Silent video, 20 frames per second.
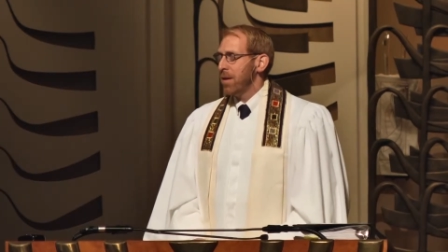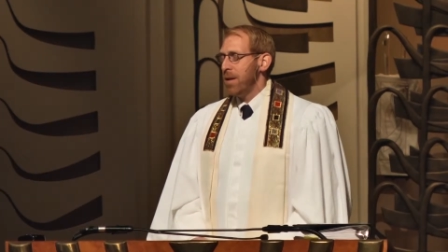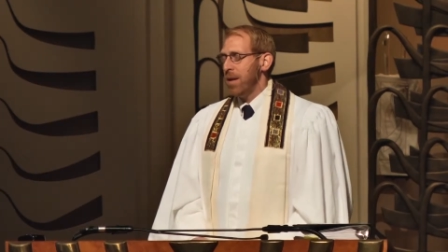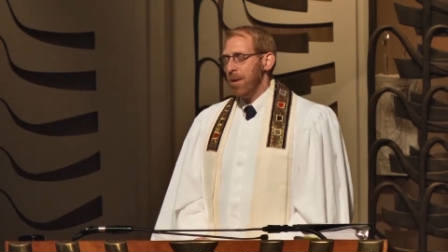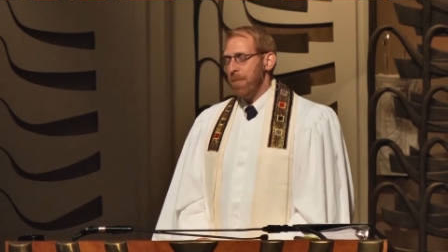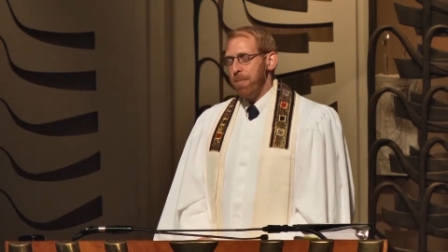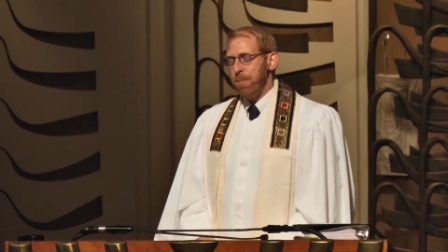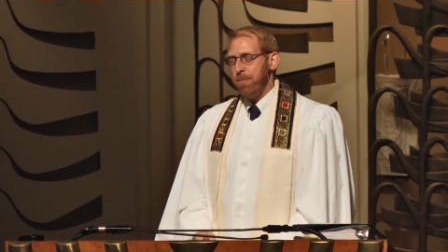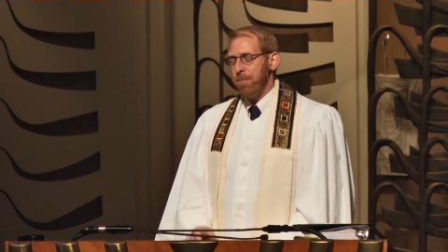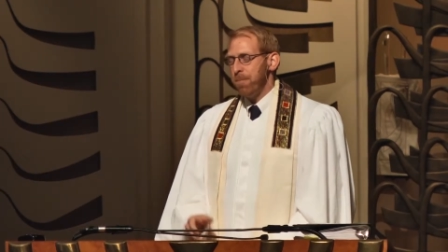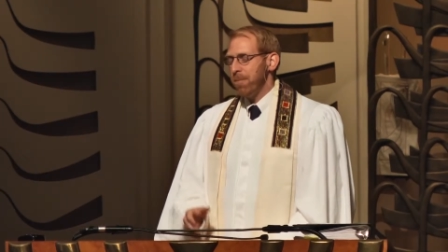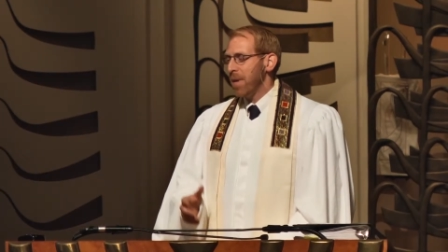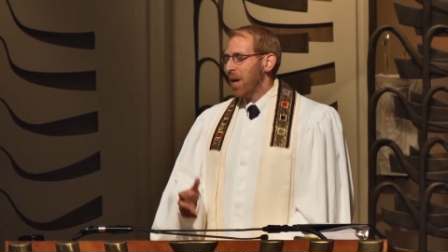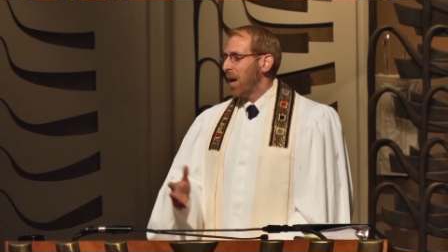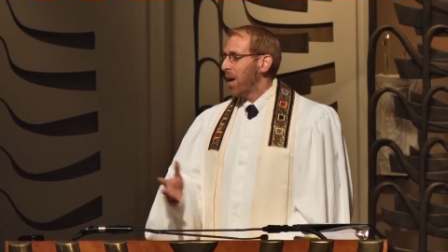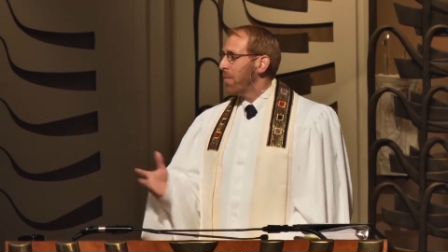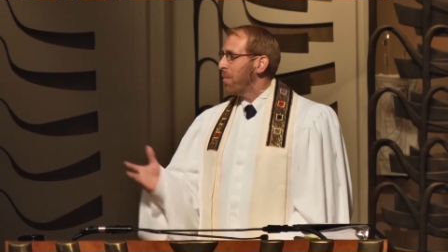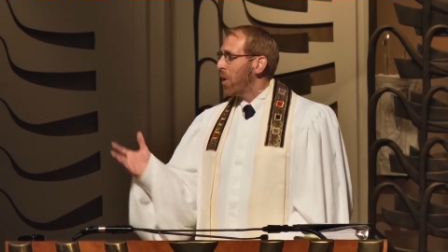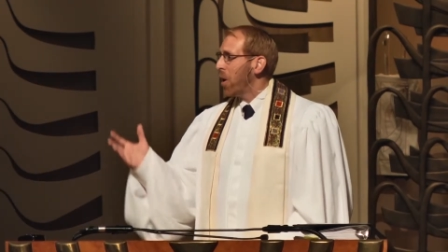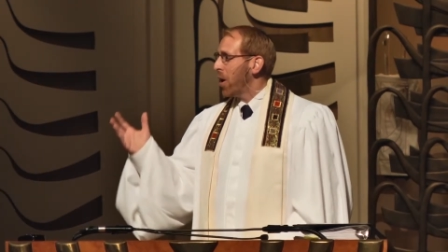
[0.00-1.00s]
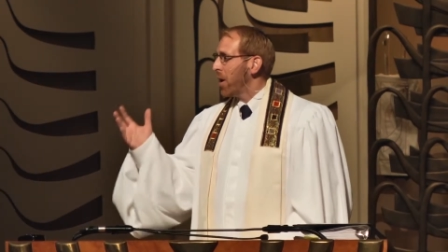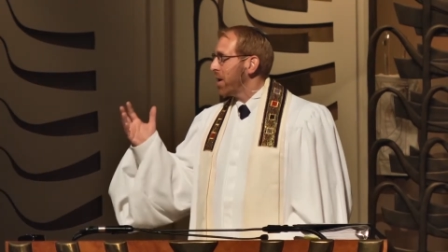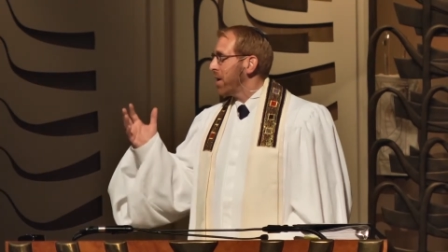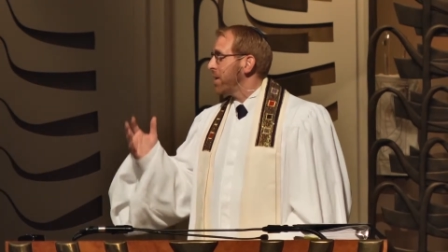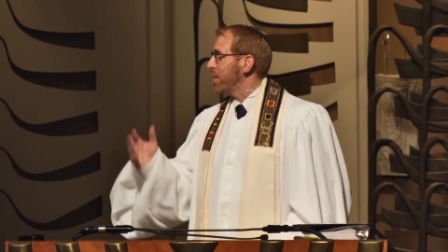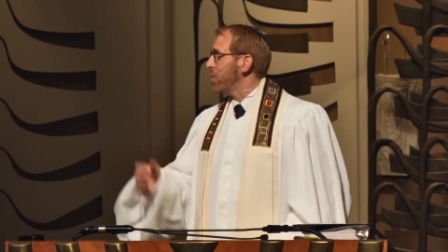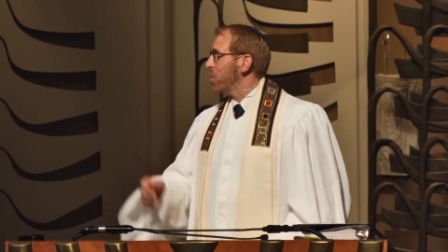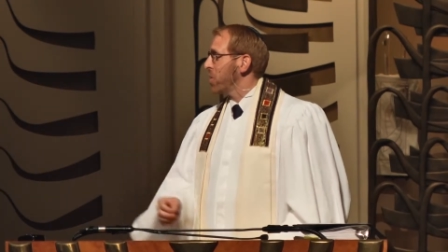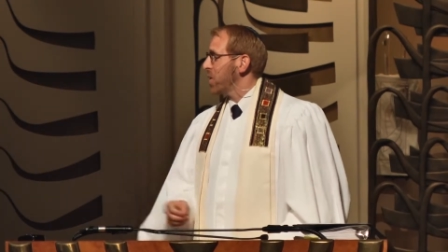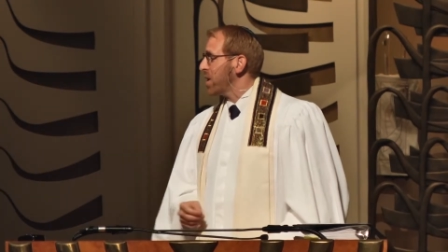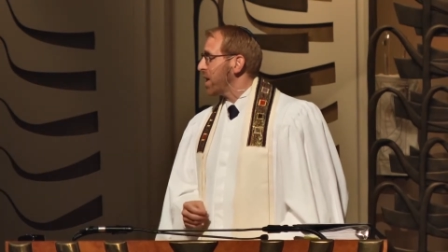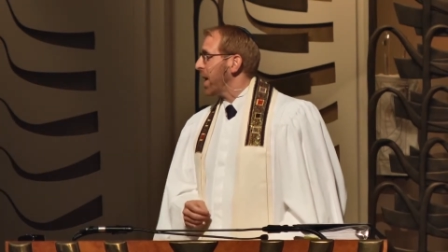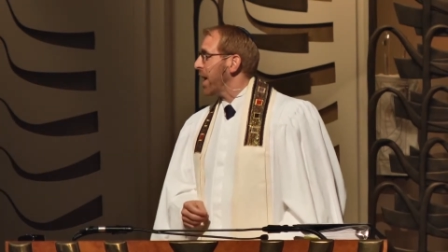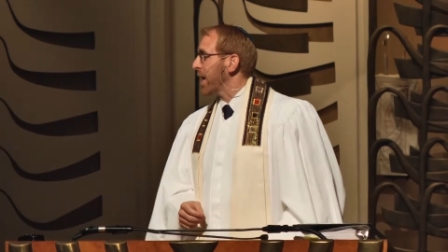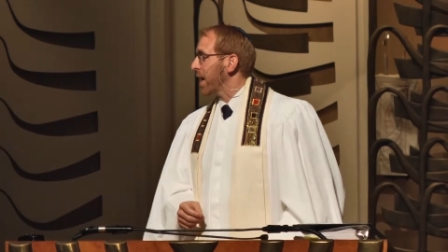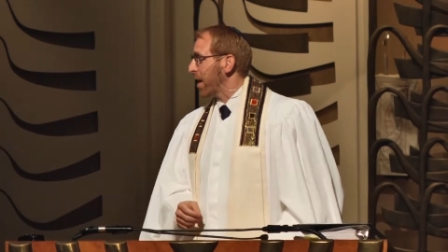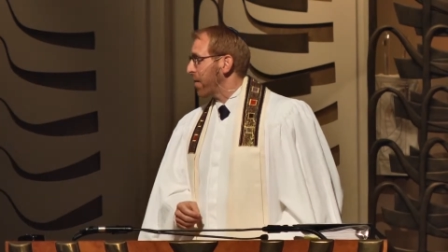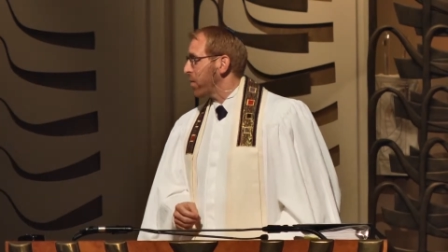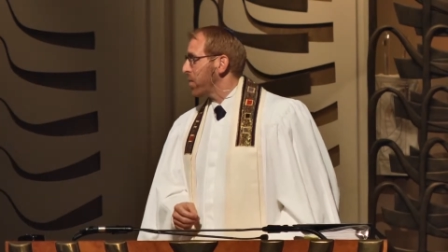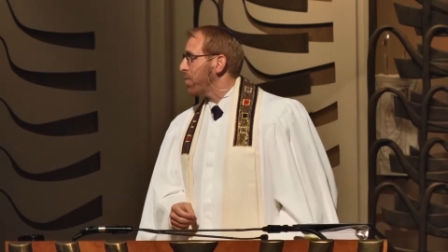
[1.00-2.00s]
Yep, I bought in just
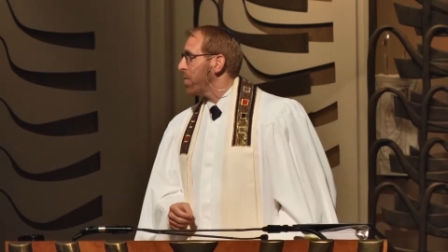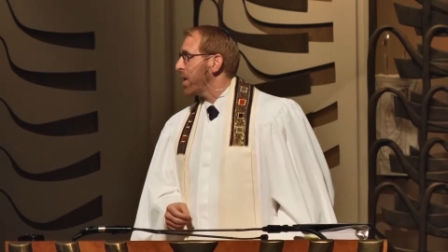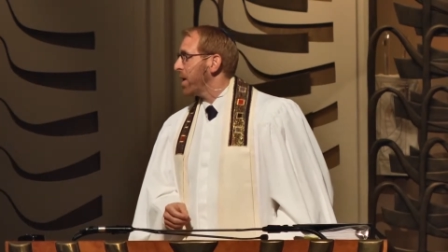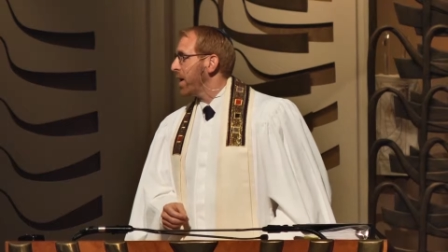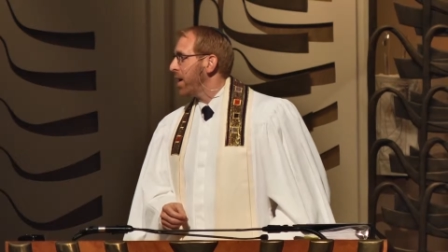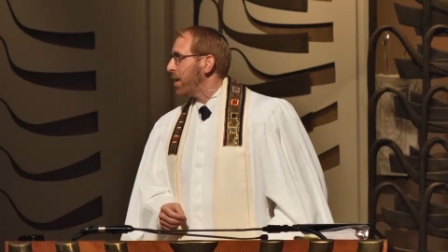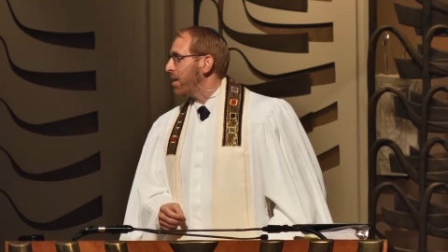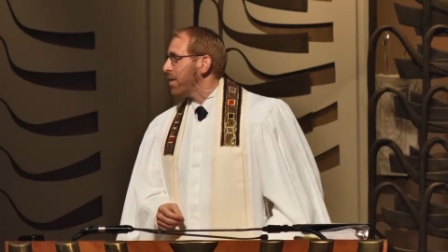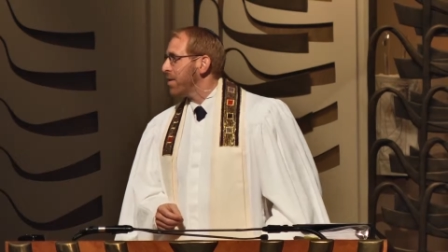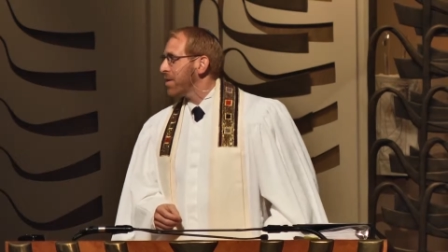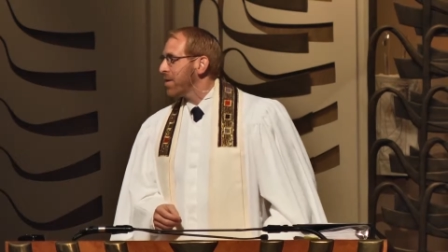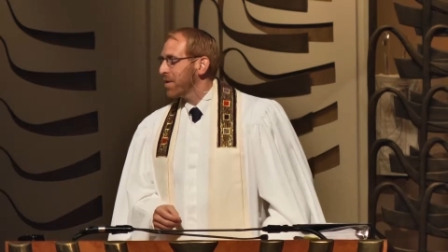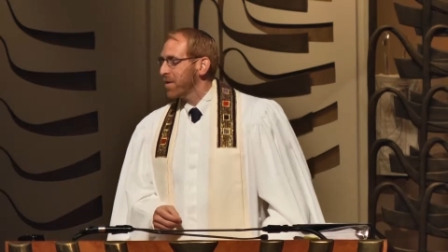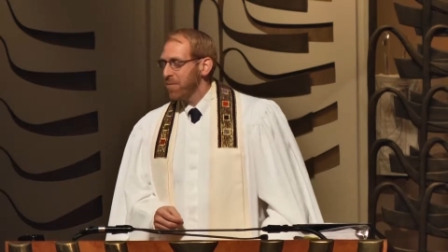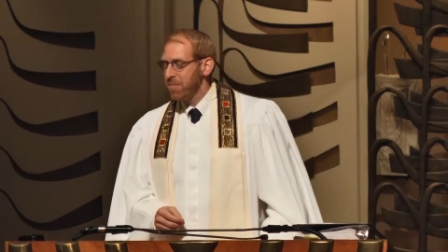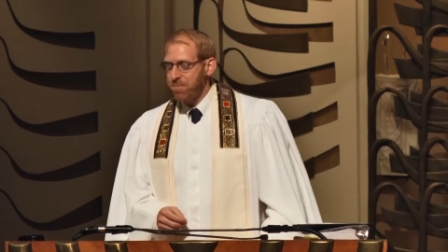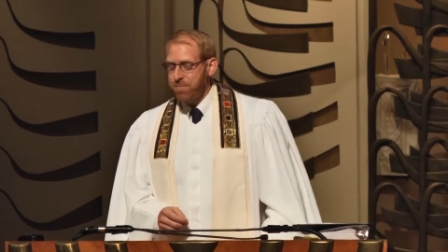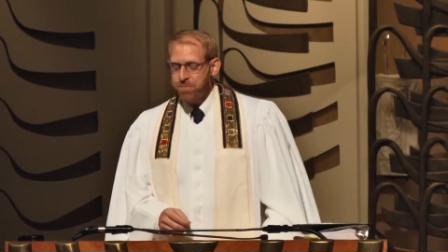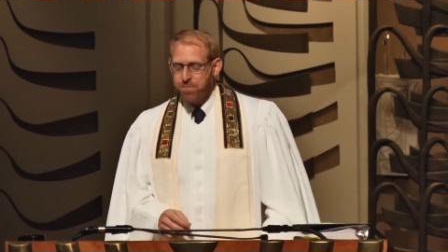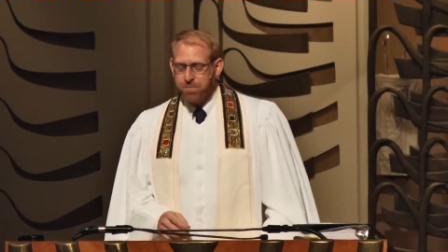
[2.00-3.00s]
like everybody else.